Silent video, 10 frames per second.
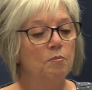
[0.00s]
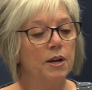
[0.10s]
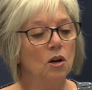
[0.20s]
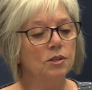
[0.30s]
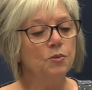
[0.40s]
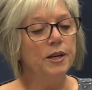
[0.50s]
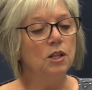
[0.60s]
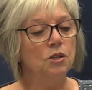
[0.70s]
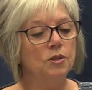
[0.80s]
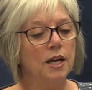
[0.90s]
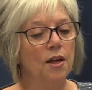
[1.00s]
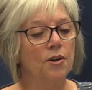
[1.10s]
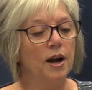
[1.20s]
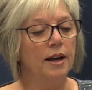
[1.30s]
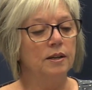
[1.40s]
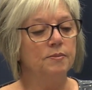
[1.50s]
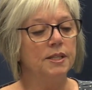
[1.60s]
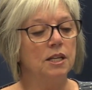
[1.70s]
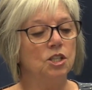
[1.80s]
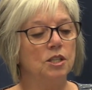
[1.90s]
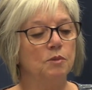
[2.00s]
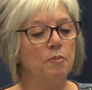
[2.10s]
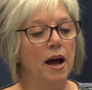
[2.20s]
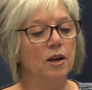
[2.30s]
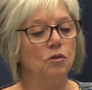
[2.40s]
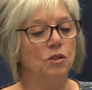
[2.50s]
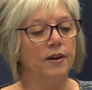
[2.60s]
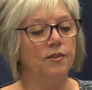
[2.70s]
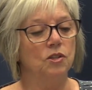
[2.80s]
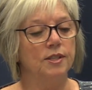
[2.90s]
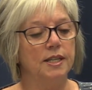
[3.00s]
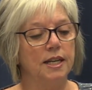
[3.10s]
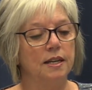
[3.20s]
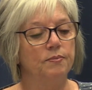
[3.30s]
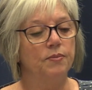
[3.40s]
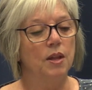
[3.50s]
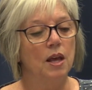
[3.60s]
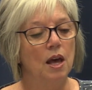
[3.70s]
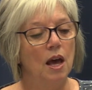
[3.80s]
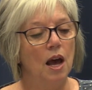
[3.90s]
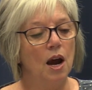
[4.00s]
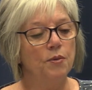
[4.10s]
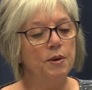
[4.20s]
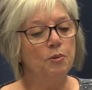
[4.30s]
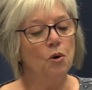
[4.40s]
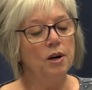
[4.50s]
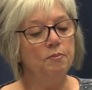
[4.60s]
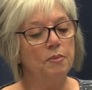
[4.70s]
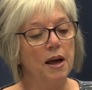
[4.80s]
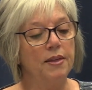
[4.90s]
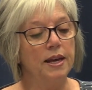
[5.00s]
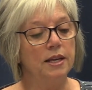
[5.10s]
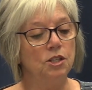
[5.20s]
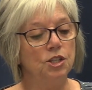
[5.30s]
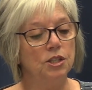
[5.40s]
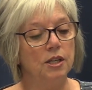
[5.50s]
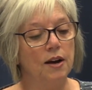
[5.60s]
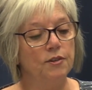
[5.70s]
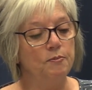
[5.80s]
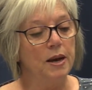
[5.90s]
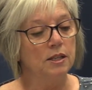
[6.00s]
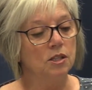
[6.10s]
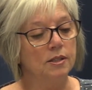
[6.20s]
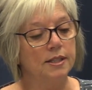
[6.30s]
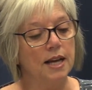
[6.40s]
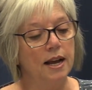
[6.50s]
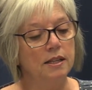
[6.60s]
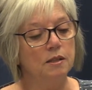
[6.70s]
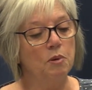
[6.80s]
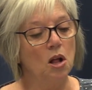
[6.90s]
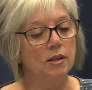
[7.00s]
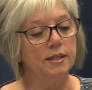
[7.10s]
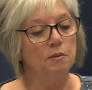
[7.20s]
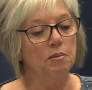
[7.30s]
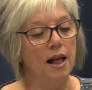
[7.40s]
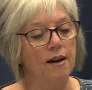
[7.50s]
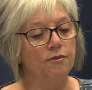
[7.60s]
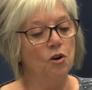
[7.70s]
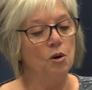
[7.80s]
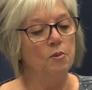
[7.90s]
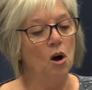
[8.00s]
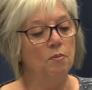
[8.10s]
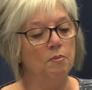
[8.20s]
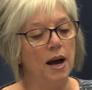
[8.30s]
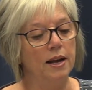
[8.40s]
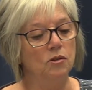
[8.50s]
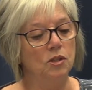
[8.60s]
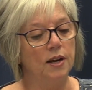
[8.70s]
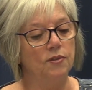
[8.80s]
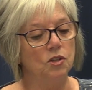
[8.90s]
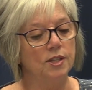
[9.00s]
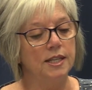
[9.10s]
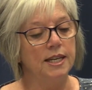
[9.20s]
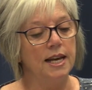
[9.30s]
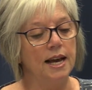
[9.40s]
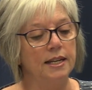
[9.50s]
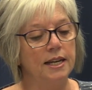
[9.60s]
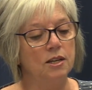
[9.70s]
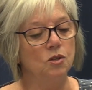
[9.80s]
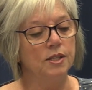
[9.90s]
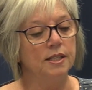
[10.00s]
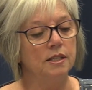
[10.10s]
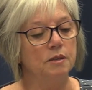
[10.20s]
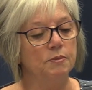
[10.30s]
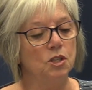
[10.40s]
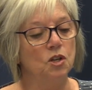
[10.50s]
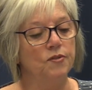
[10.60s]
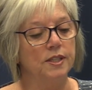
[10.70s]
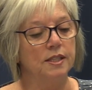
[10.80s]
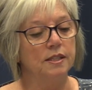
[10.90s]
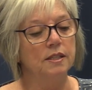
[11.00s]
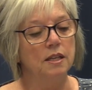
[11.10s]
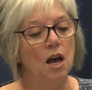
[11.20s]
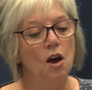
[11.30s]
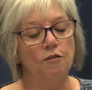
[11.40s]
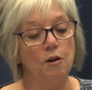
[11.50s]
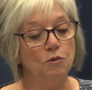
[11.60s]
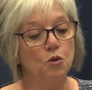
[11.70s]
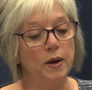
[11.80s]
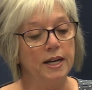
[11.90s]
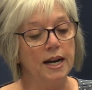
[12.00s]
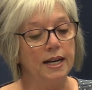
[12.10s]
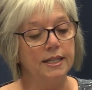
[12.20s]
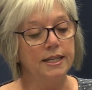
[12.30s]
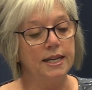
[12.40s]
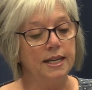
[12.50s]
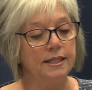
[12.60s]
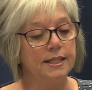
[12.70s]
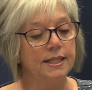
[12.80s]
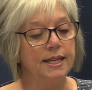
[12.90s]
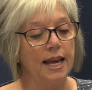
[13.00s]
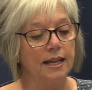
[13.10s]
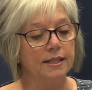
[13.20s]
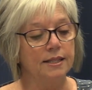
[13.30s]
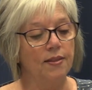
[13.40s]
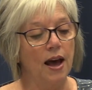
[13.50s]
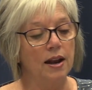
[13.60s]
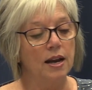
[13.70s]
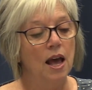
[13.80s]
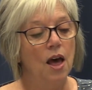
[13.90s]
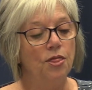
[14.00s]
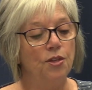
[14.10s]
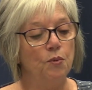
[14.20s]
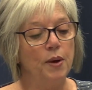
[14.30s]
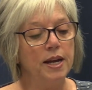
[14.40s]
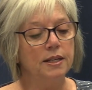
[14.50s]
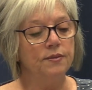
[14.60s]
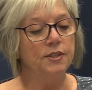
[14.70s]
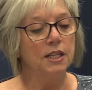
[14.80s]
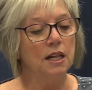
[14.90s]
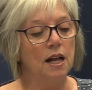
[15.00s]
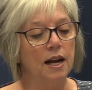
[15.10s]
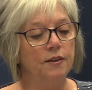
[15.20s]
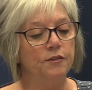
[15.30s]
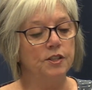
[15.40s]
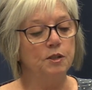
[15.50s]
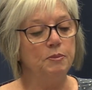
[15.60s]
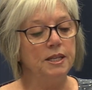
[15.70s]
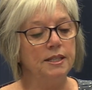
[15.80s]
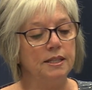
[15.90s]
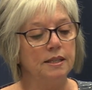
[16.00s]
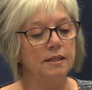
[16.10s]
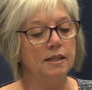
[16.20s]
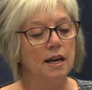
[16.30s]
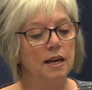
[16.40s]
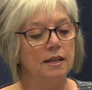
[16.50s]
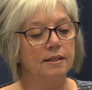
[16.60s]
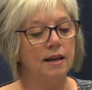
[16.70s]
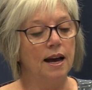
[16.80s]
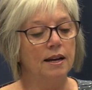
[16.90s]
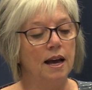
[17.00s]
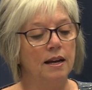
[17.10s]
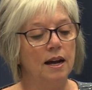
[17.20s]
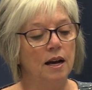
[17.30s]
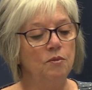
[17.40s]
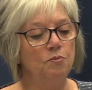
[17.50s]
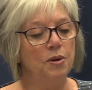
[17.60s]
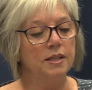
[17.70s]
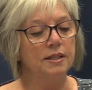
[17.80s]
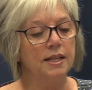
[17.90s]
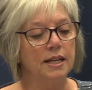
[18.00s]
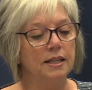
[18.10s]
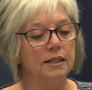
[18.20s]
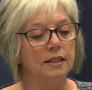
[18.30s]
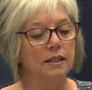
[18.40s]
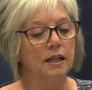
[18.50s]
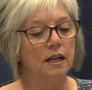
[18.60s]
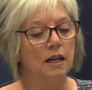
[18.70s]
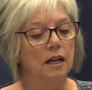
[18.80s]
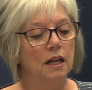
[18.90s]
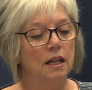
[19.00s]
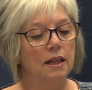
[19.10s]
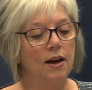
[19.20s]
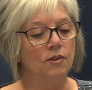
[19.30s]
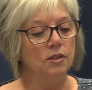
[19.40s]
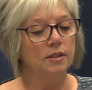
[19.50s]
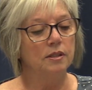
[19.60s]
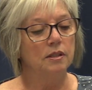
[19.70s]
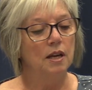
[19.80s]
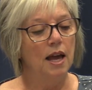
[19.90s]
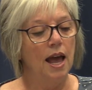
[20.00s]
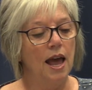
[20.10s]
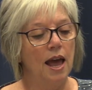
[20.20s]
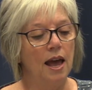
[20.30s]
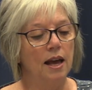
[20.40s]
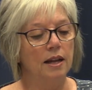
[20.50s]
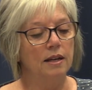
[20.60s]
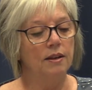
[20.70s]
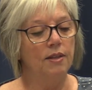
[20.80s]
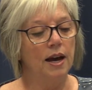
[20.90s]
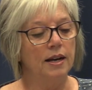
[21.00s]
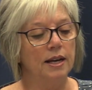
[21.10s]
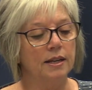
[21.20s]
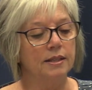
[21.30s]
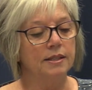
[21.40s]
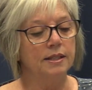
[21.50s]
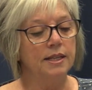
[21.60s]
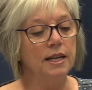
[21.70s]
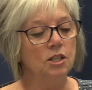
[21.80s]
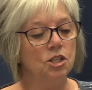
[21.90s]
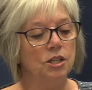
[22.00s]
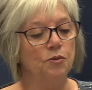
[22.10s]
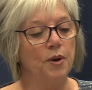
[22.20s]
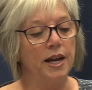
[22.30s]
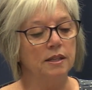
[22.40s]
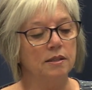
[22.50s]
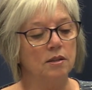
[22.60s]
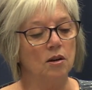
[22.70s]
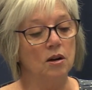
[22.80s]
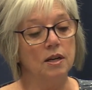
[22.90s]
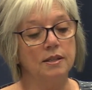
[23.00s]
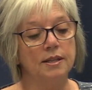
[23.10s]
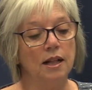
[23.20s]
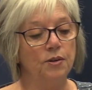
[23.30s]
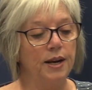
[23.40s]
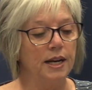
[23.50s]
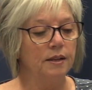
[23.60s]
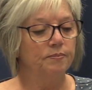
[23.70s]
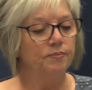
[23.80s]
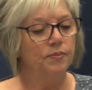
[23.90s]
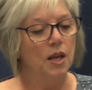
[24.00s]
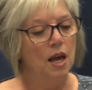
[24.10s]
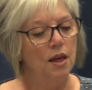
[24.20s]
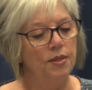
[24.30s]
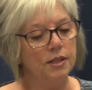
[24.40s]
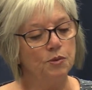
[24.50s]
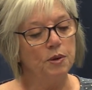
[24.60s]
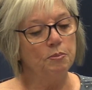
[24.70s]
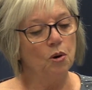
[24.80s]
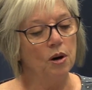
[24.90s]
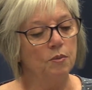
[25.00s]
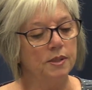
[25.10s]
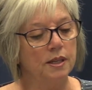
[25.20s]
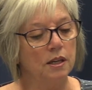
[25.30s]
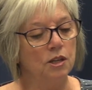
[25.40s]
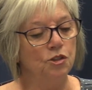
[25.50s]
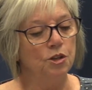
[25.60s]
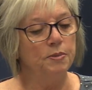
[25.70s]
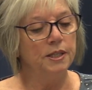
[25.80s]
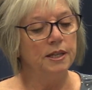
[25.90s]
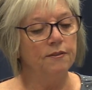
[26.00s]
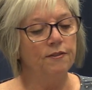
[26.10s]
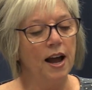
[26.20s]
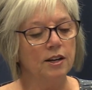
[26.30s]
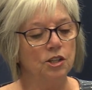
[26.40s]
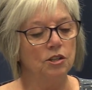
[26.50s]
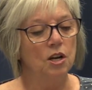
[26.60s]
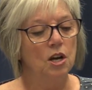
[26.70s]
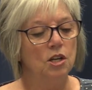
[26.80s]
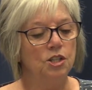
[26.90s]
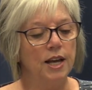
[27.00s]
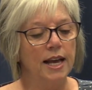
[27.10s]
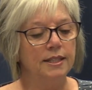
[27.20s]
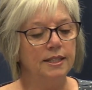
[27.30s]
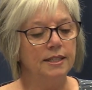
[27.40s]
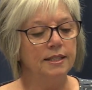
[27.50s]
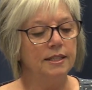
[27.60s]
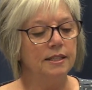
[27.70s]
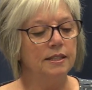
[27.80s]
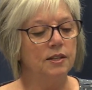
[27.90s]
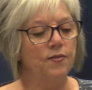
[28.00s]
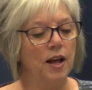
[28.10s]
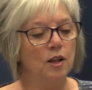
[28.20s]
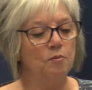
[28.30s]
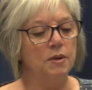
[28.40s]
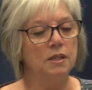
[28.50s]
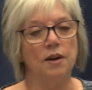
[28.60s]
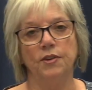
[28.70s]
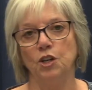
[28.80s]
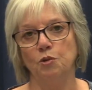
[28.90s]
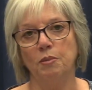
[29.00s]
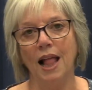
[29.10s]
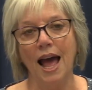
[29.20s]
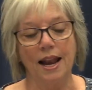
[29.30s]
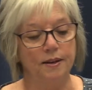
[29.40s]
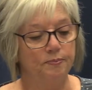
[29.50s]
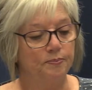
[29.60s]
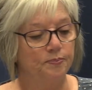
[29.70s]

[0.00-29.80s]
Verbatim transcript: but also includes other items such as biodiversity. A report by the Intergovernmental Science Policy Platform on Biodiversity and Ecosystem Services from 2019 states that the rate of decline for species is at an unprecedented levels and that extinction rates are accelerating. This report was a contributing factor to NCC's development of a new plan.